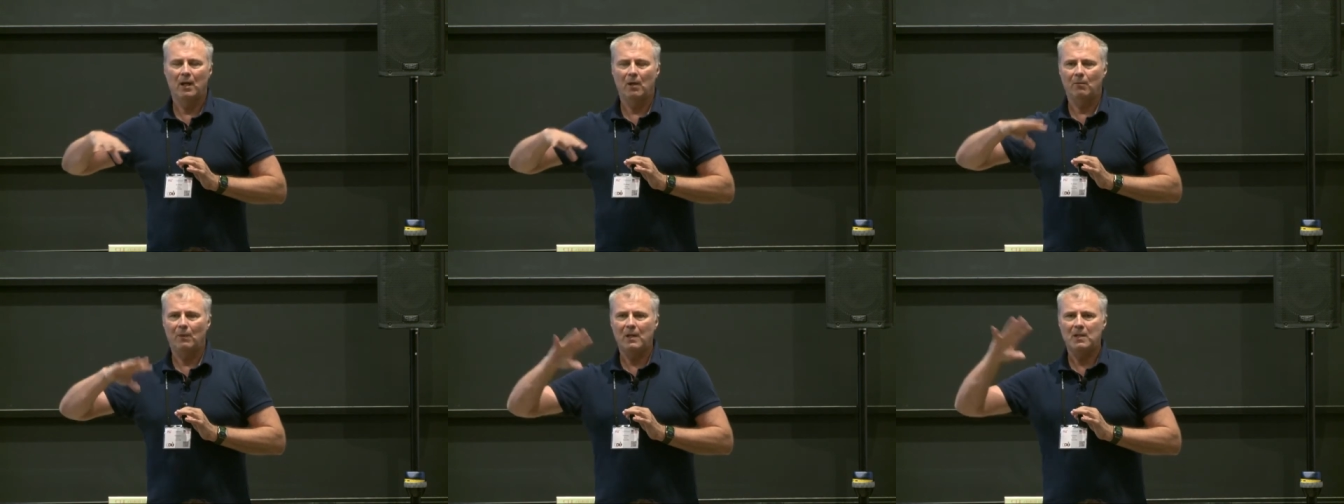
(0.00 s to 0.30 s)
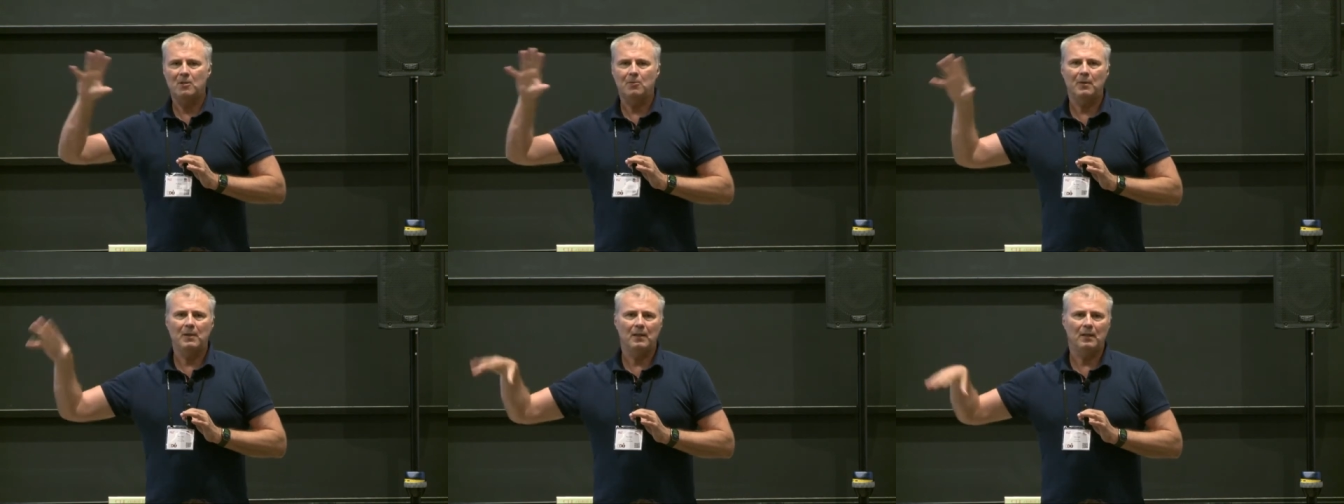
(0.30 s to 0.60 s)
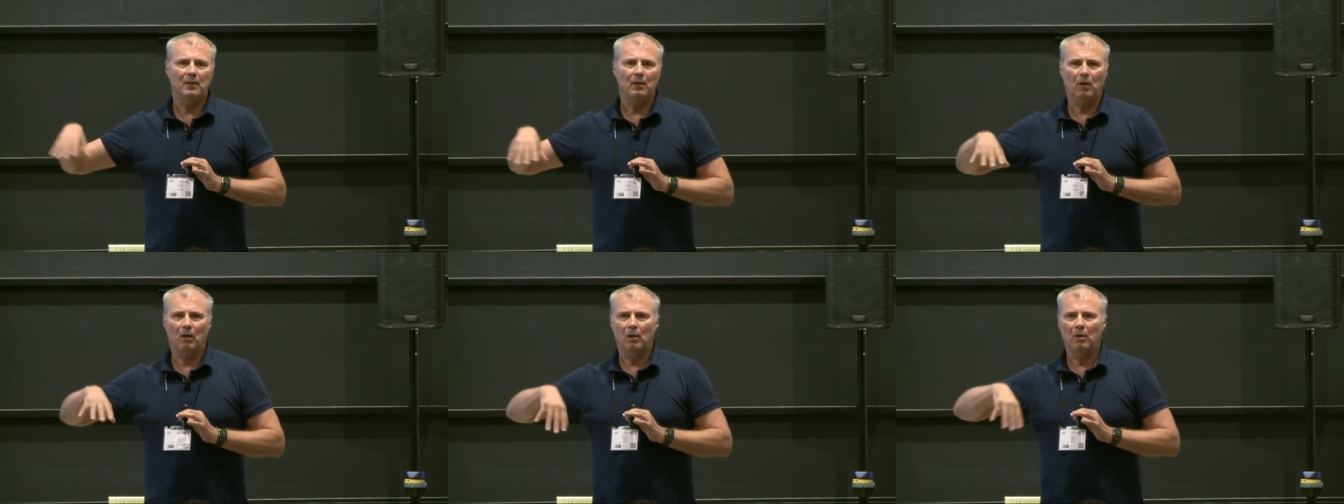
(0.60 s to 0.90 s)
Once we
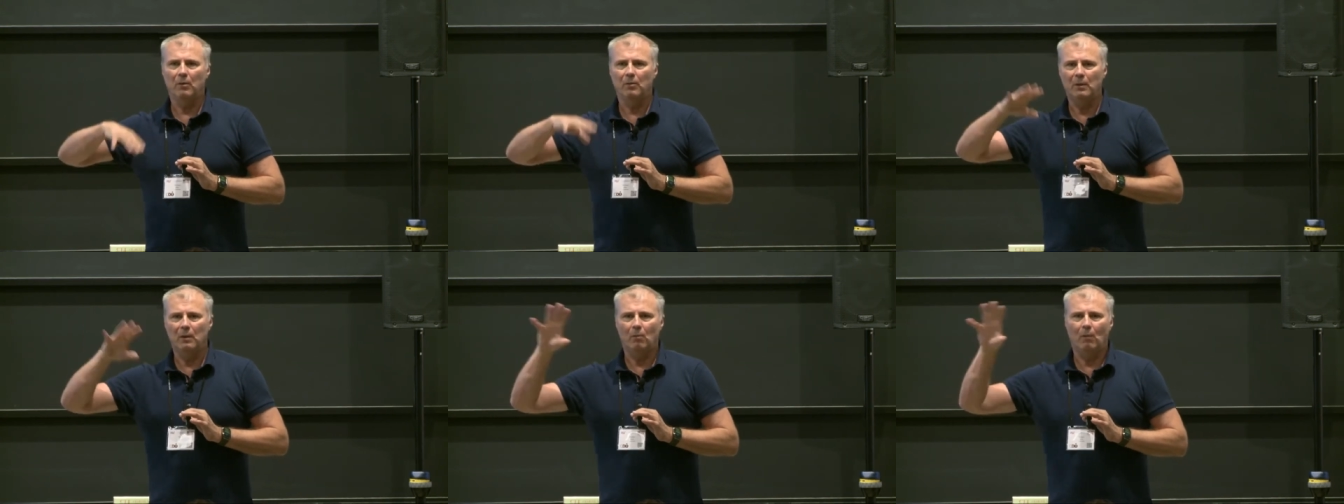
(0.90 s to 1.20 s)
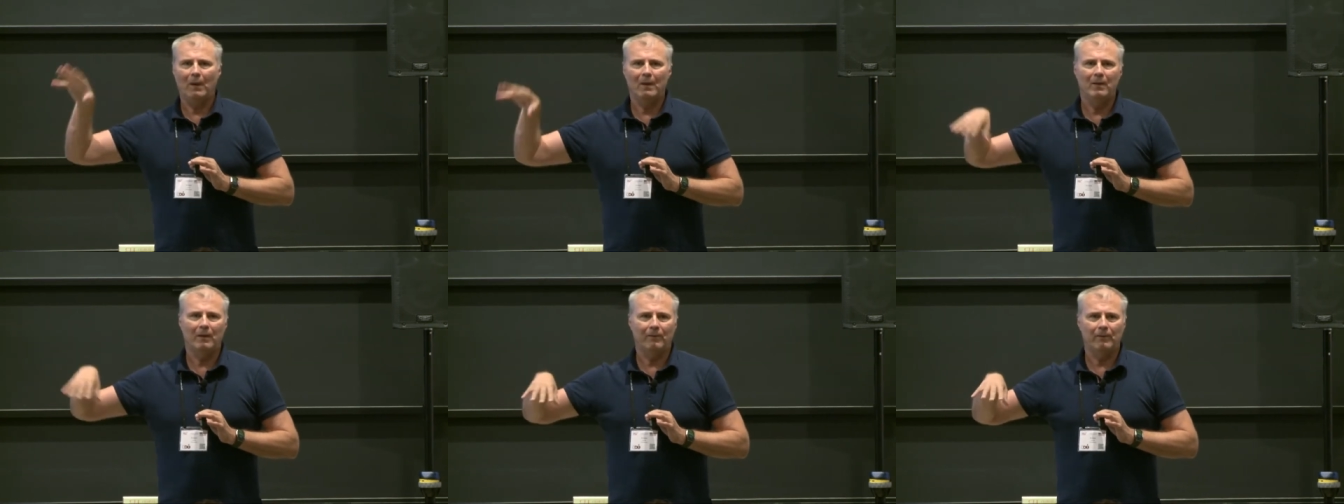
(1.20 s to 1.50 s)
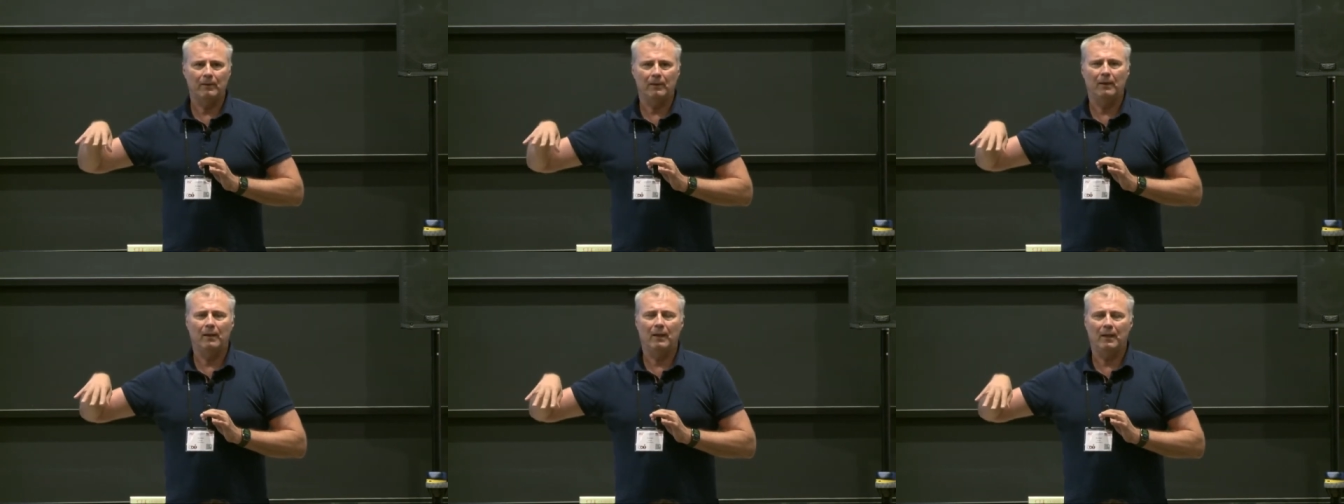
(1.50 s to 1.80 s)
did all of the
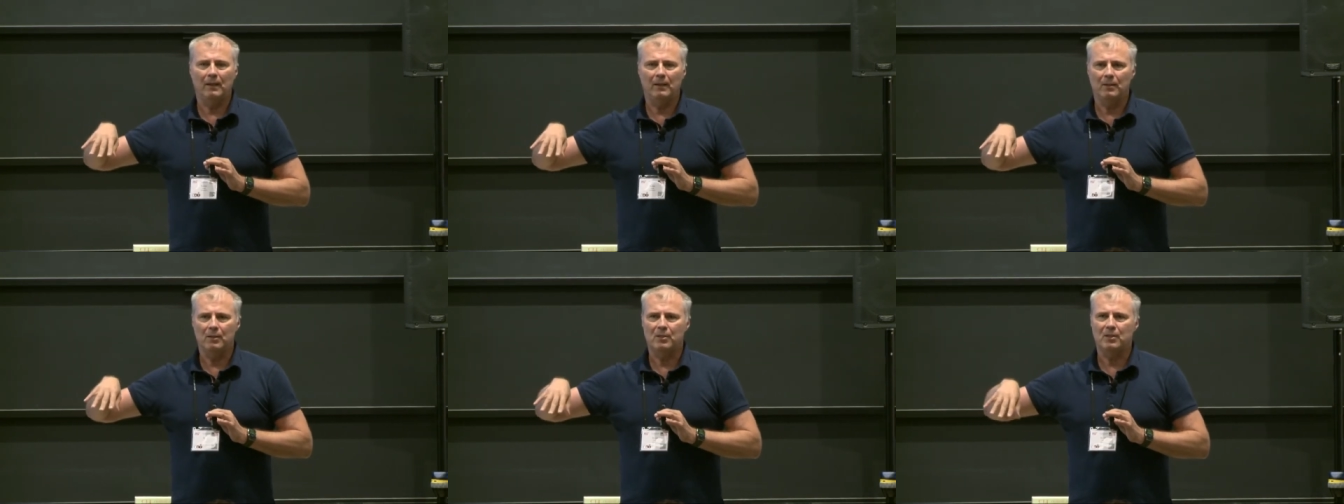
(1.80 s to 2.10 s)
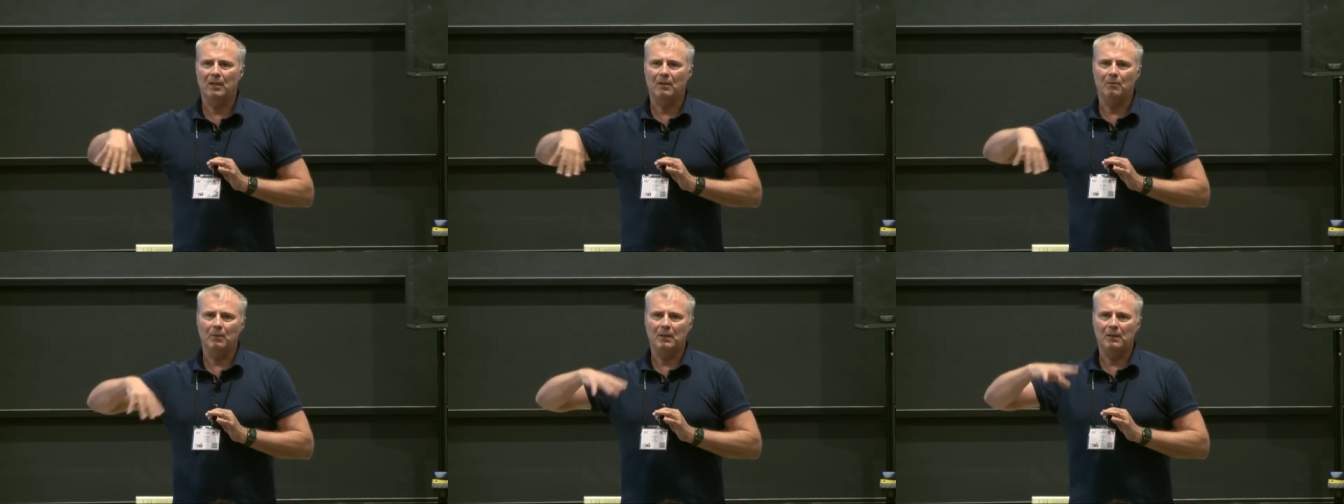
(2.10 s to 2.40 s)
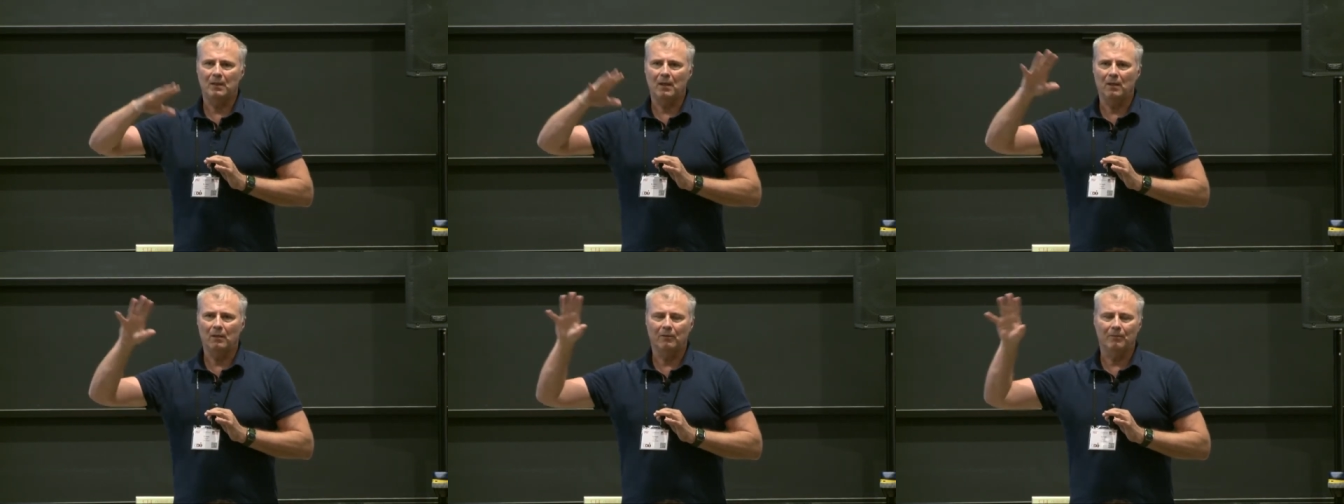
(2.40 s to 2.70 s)
wonderful things and we
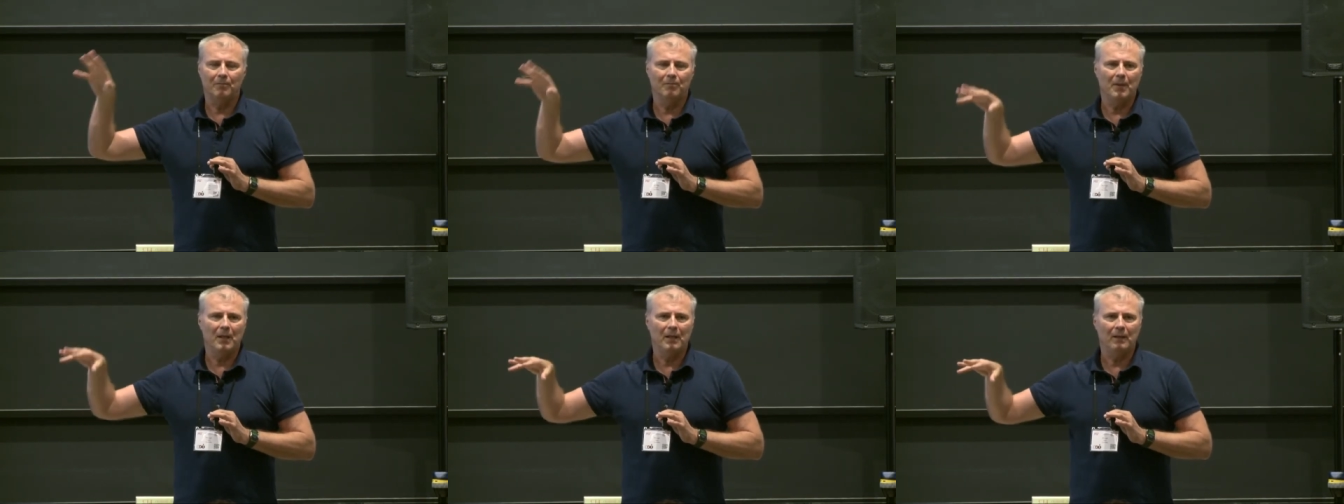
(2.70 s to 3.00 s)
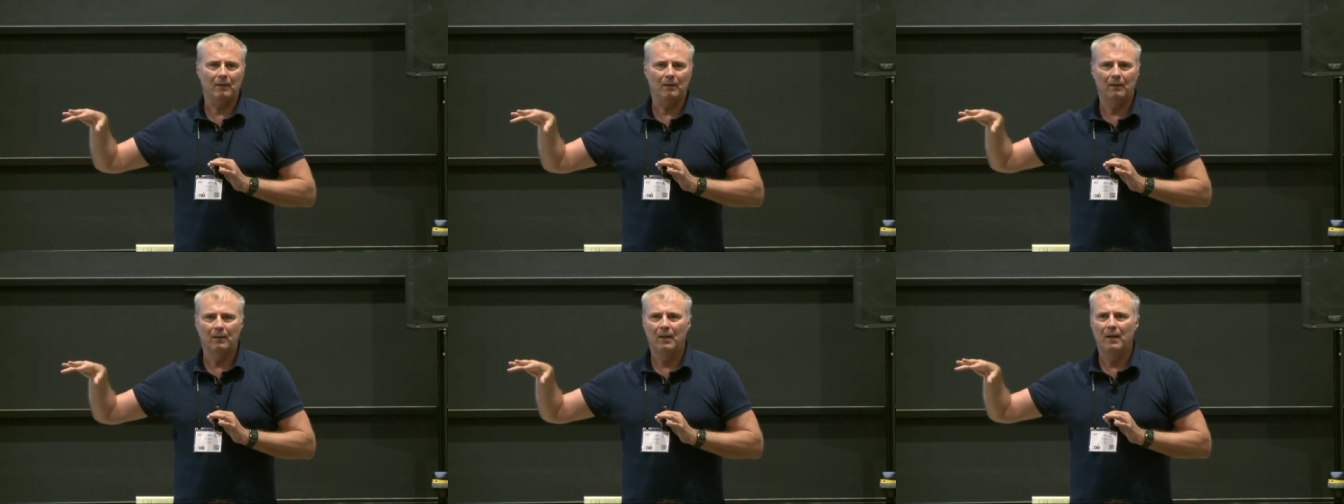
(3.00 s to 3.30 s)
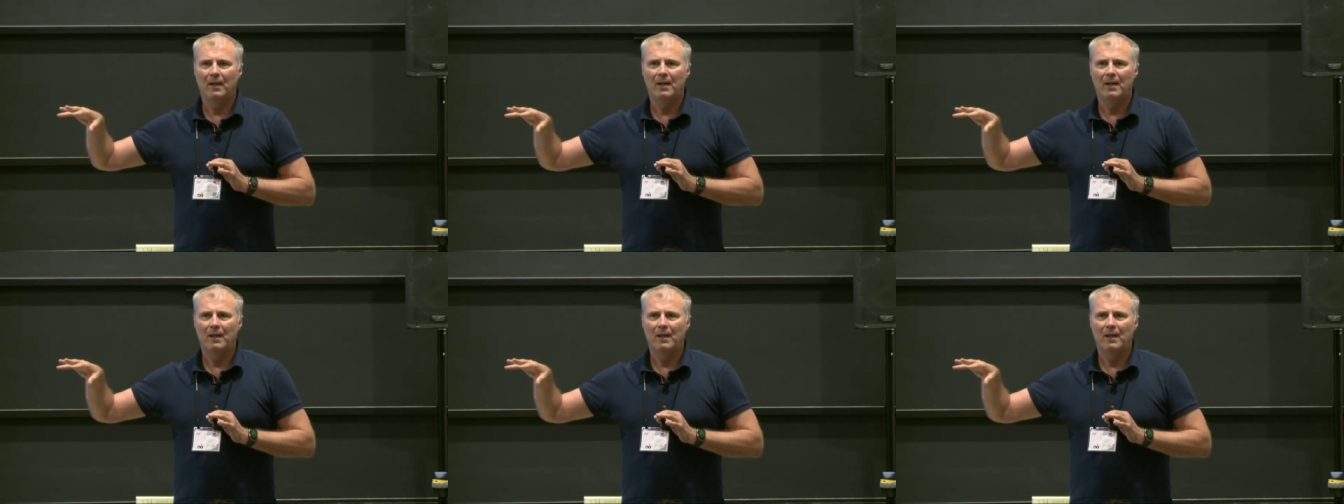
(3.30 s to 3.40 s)
kind of made